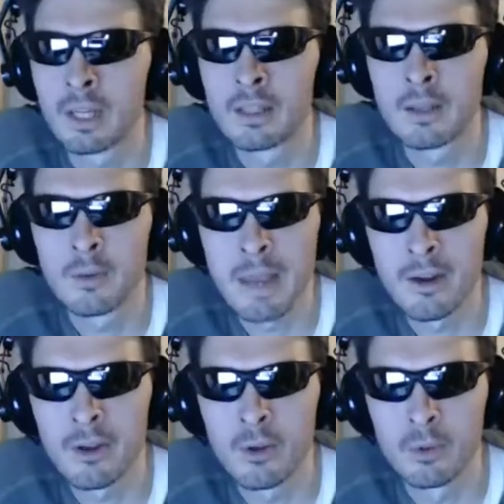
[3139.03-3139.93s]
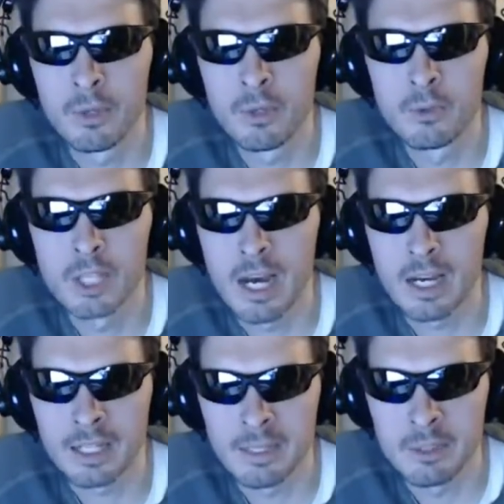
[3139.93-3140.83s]
the Mario Lemieux
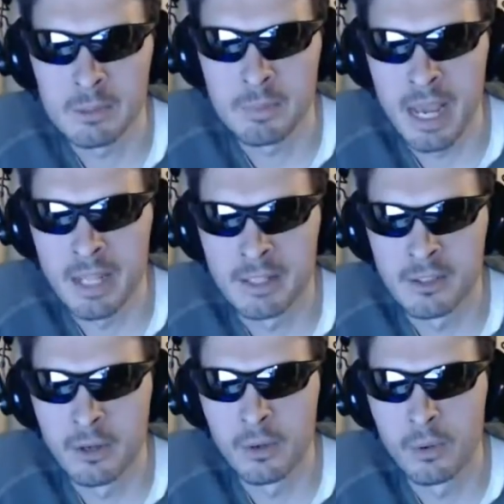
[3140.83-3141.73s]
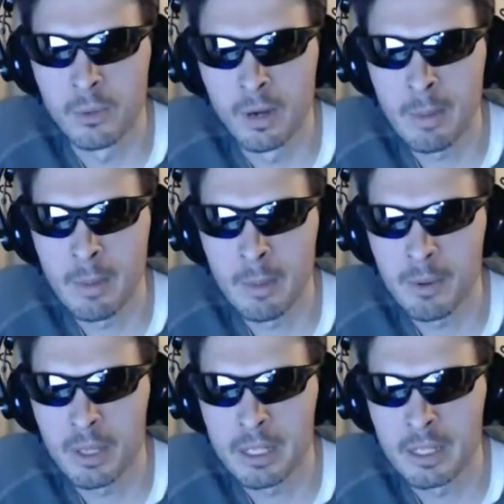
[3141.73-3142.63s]
hockey was bad too. I remember
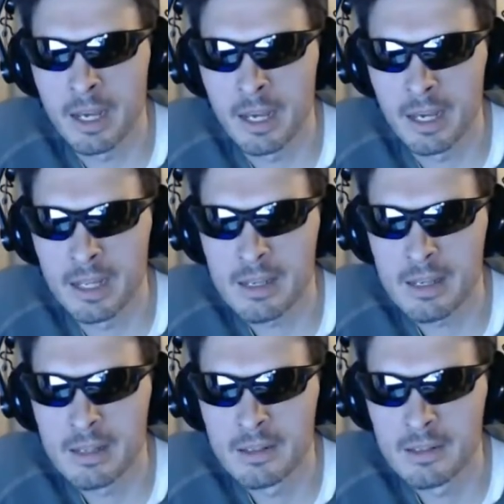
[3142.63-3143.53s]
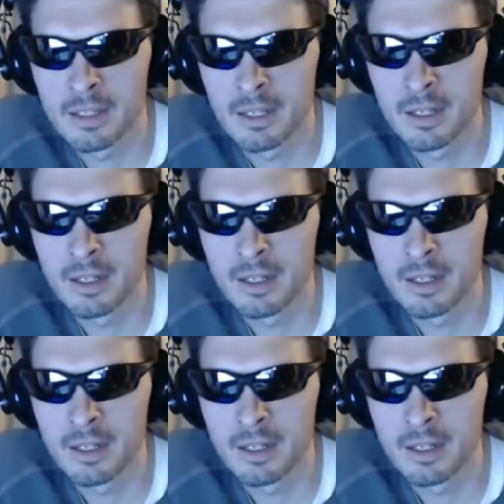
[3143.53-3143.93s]
playing that. Yeah.